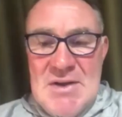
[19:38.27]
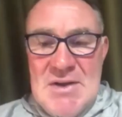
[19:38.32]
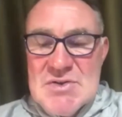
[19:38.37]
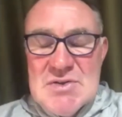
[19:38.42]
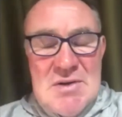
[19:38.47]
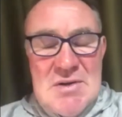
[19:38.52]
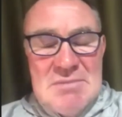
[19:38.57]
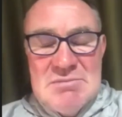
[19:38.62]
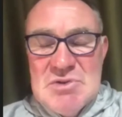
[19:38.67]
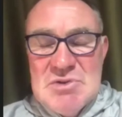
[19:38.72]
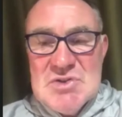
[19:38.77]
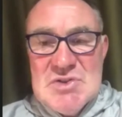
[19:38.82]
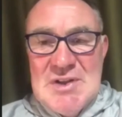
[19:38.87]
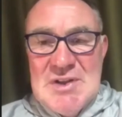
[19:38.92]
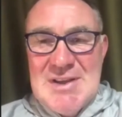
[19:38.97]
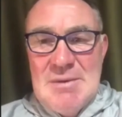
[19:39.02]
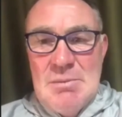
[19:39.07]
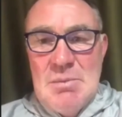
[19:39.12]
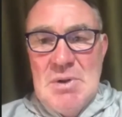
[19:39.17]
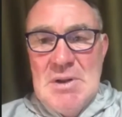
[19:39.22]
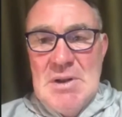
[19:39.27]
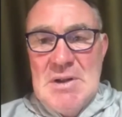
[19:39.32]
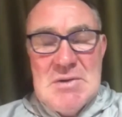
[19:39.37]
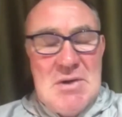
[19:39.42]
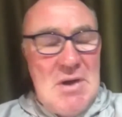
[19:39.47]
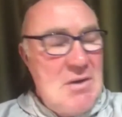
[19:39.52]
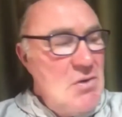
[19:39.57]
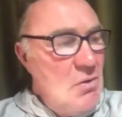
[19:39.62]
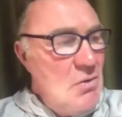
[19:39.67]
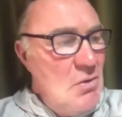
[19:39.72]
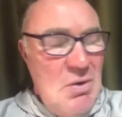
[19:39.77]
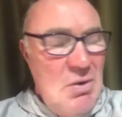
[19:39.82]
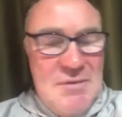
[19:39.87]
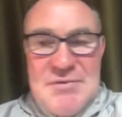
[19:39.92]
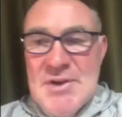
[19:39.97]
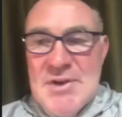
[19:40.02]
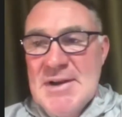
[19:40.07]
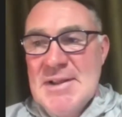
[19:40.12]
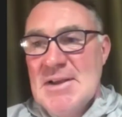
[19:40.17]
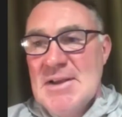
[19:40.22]
and I'm just thinking, well, I don't know what I've
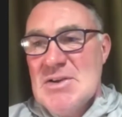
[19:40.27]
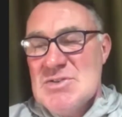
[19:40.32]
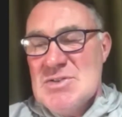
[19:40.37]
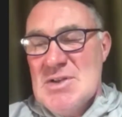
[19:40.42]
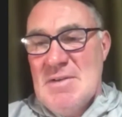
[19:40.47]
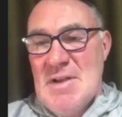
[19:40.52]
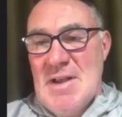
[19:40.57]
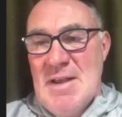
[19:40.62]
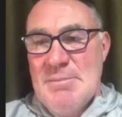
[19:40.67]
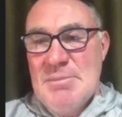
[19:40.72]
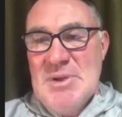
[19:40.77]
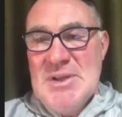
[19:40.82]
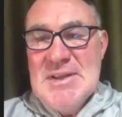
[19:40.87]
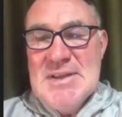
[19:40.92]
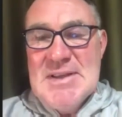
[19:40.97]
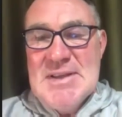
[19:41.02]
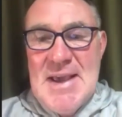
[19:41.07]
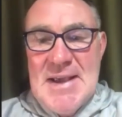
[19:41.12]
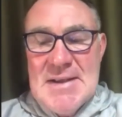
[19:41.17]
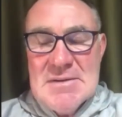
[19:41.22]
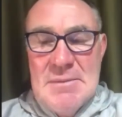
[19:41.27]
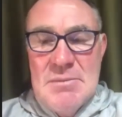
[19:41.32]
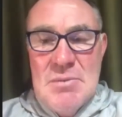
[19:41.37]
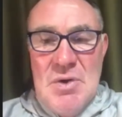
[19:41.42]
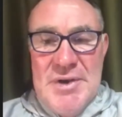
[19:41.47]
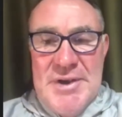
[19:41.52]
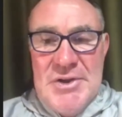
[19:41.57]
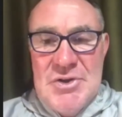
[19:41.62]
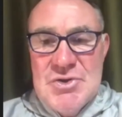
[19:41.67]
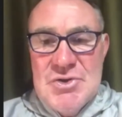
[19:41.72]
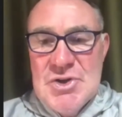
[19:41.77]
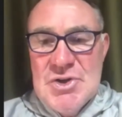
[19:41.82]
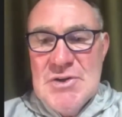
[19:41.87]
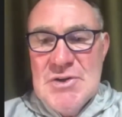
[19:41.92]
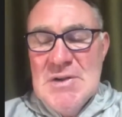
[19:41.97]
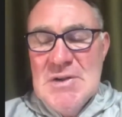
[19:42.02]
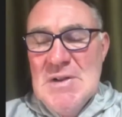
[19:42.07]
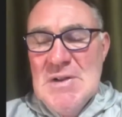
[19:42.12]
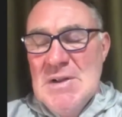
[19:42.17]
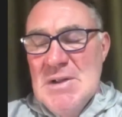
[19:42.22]
done here, because I haven't been kicked, I'm not injured.
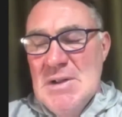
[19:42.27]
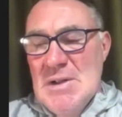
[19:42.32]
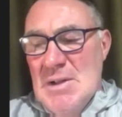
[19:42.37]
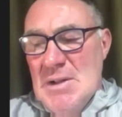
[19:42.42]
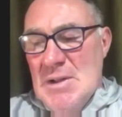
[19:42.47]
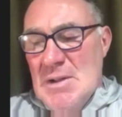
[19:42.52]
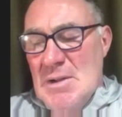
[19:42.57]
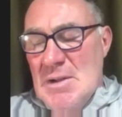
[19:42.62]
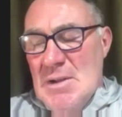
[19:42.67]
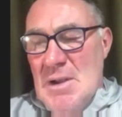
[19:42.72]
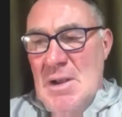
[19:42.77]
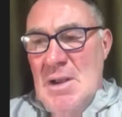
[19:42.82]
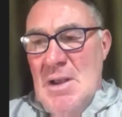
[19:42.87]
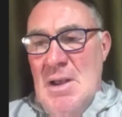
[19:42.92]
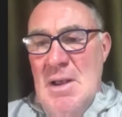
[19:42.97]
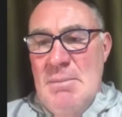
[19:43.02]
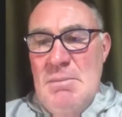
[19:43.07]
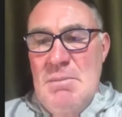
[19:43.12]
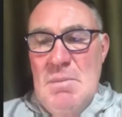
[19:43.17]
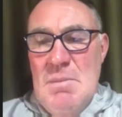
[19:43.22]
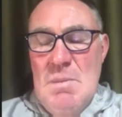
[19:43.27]
Then